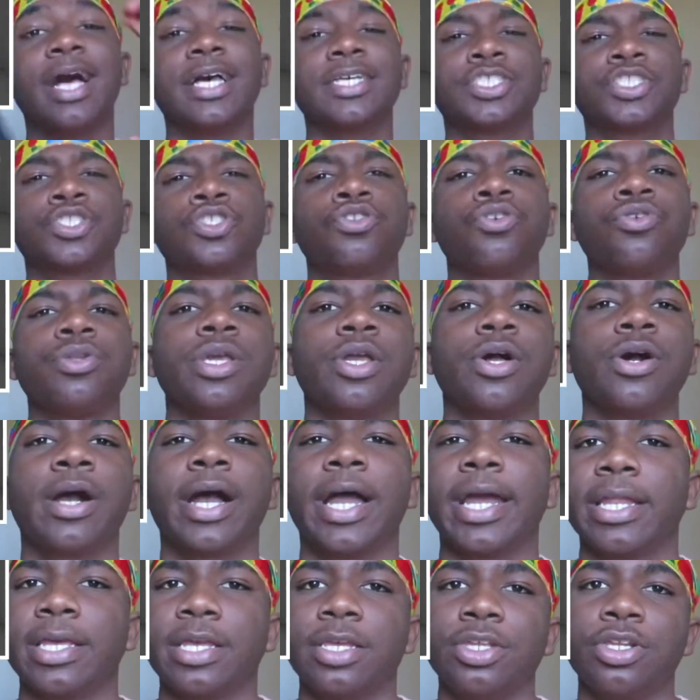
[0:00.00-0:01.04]
studio
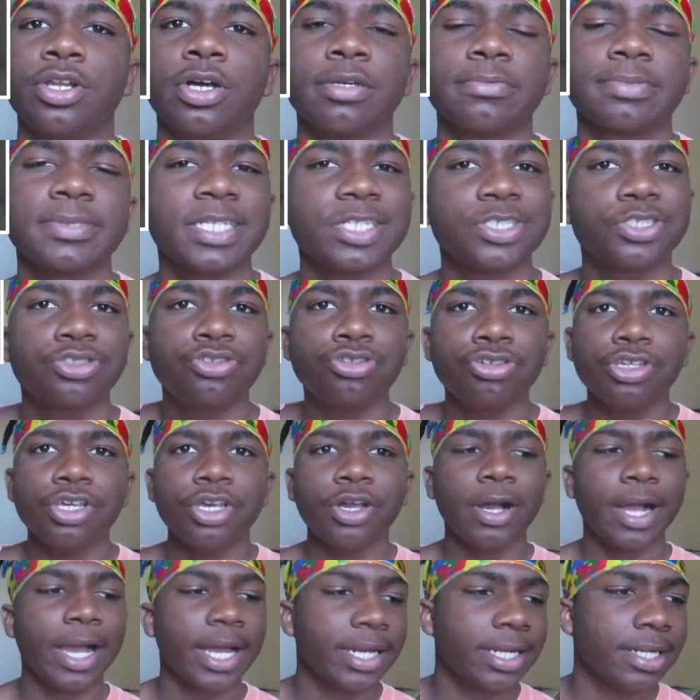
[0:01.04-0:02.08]
lighting, you know what I'm saying?
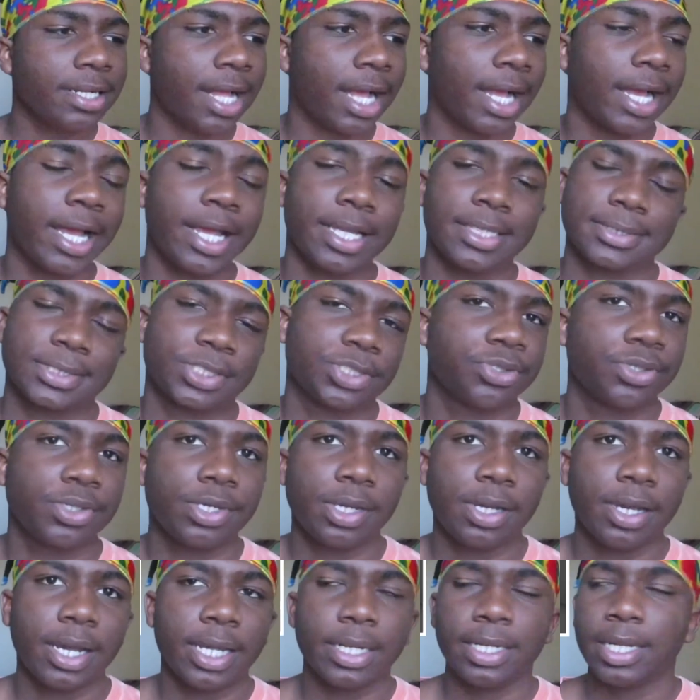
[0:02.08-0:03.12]
Studio lighting, I got
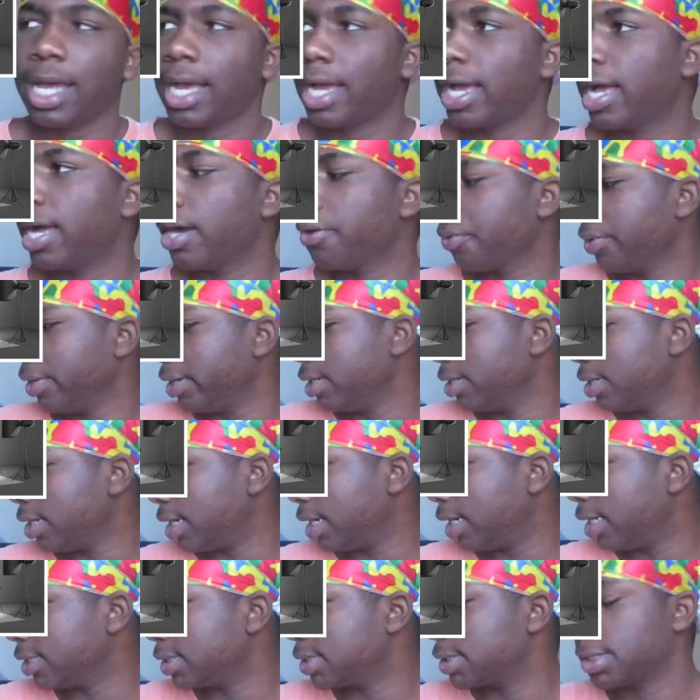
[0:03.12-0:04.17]
studio lighting. I got ring
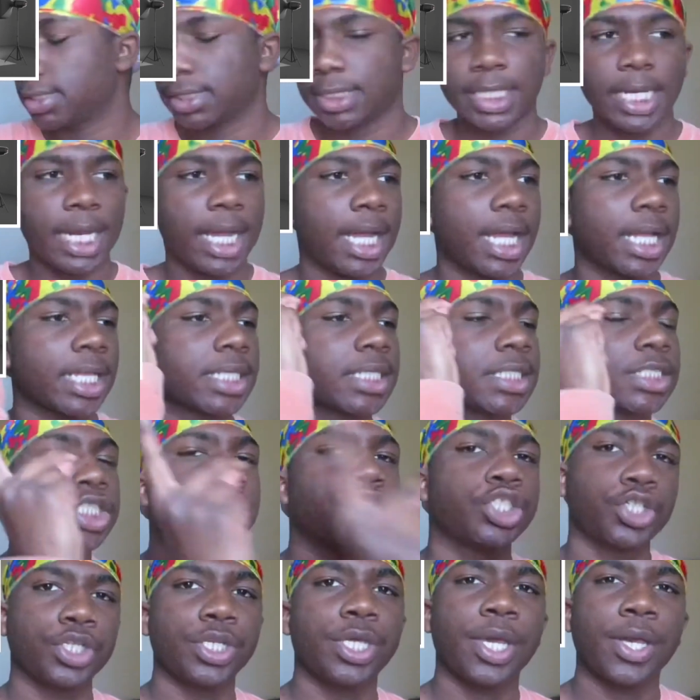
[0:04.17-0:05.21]
lights, then I got the
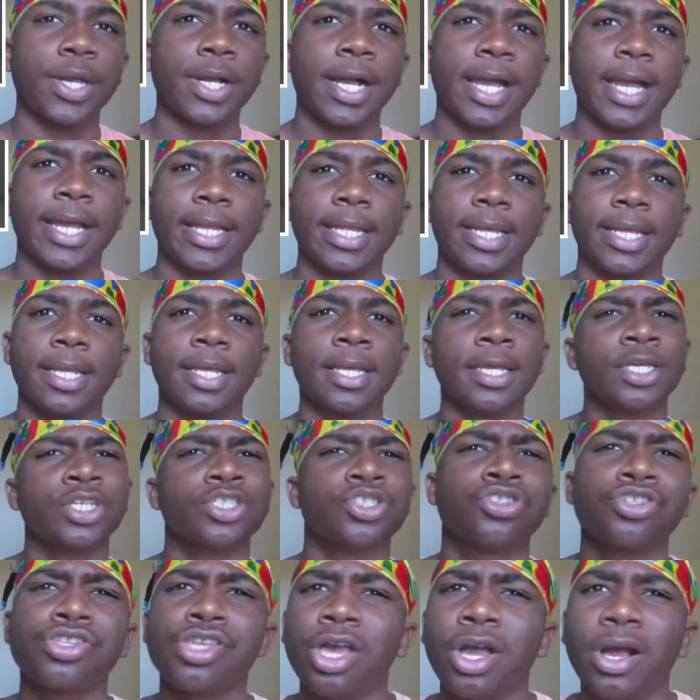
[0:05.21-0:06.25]
studio lighting.
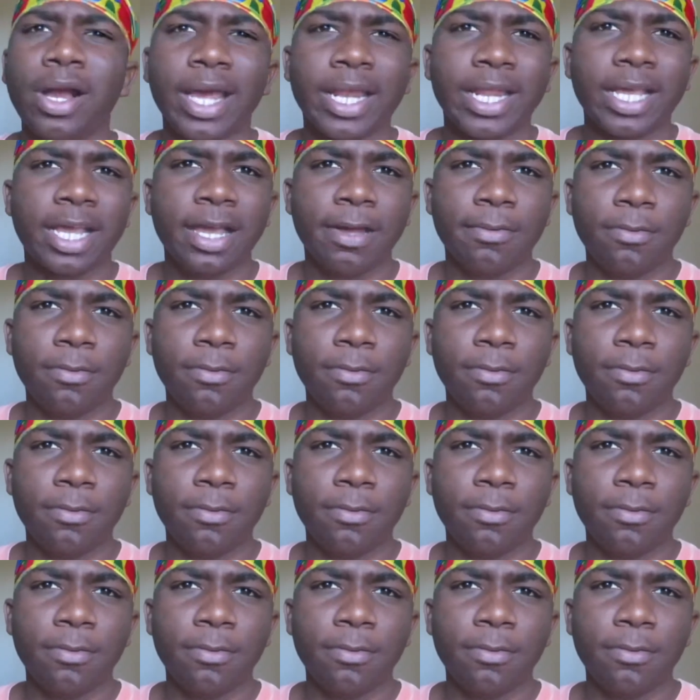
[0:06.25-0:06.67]
Studio lighting